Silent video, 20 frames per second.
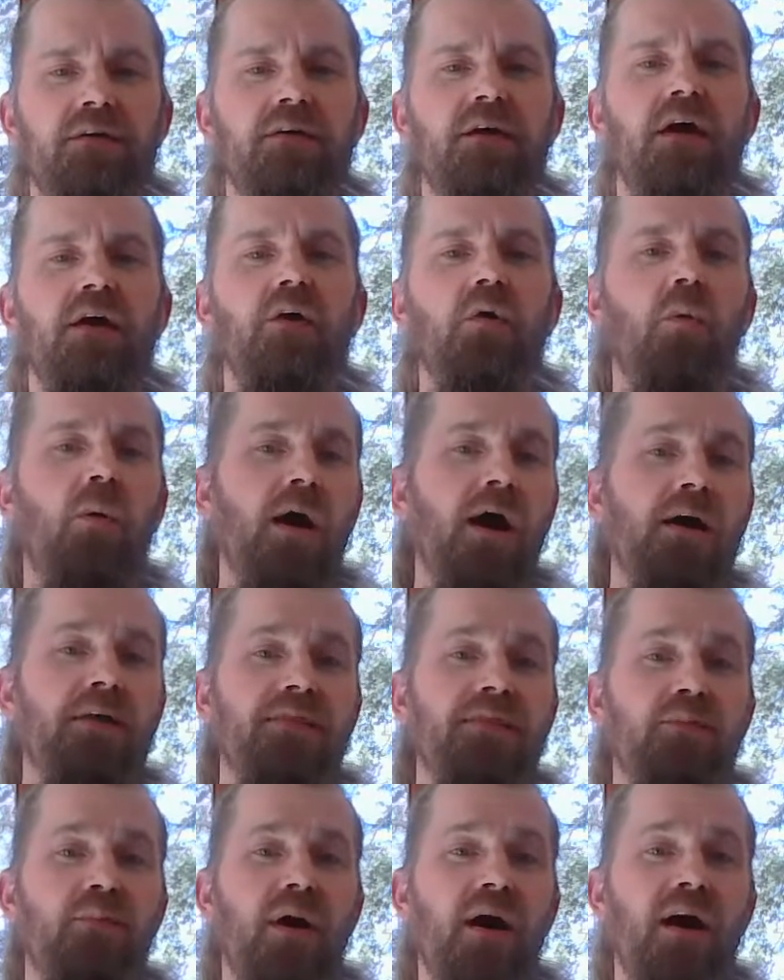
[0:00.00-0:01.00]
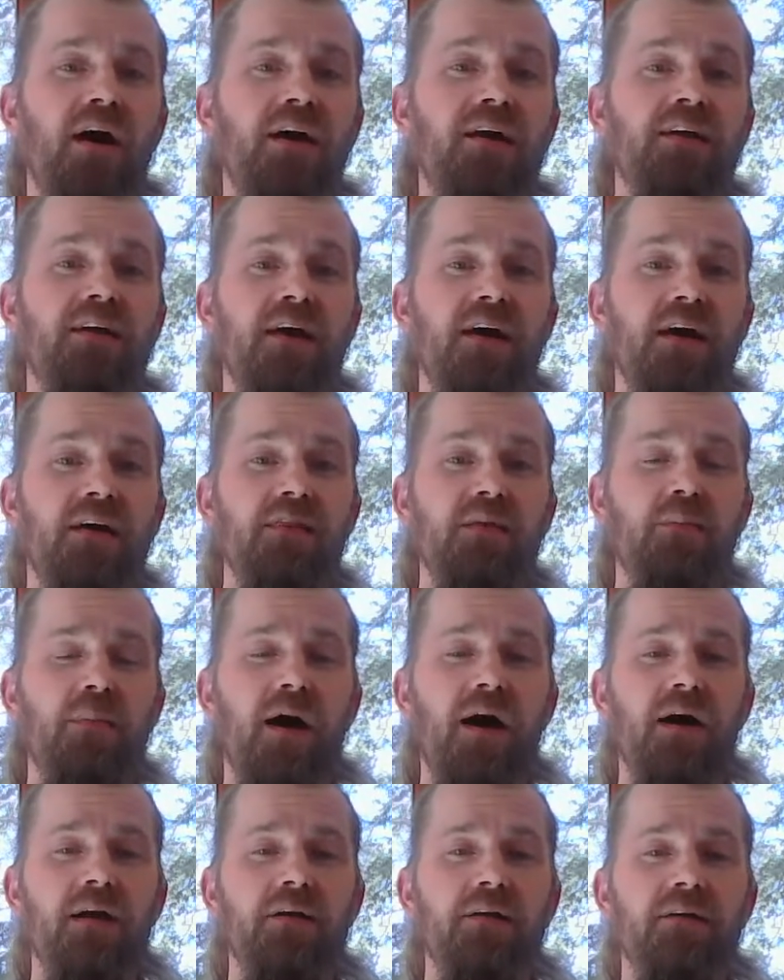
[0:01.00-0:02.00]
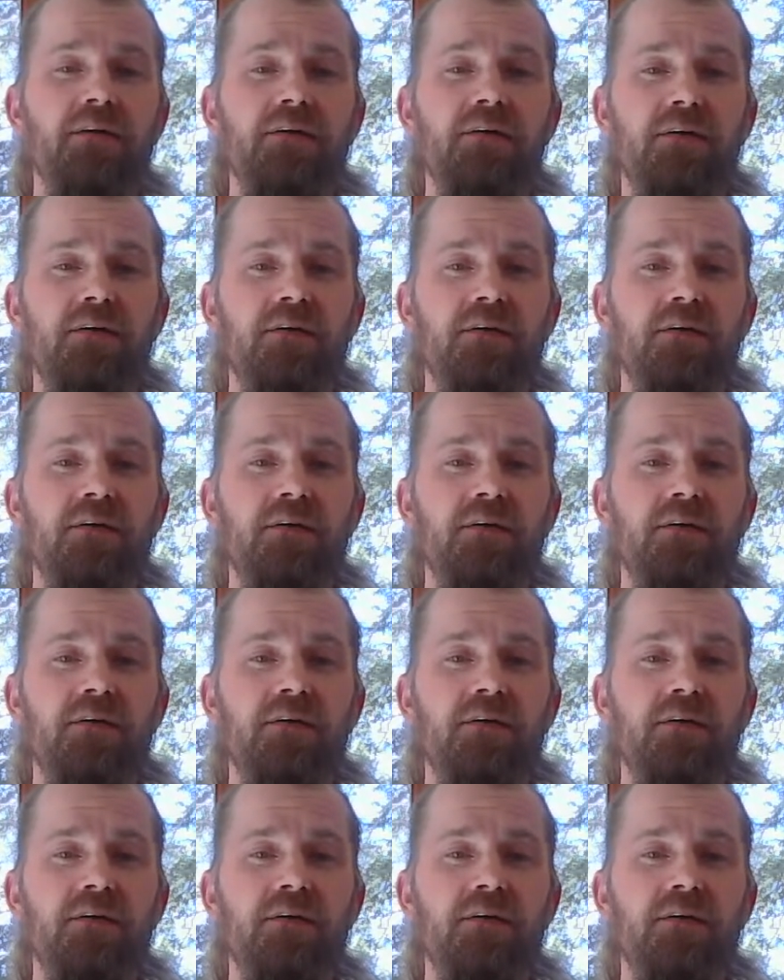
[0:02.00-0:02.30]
and quiet the mind and the body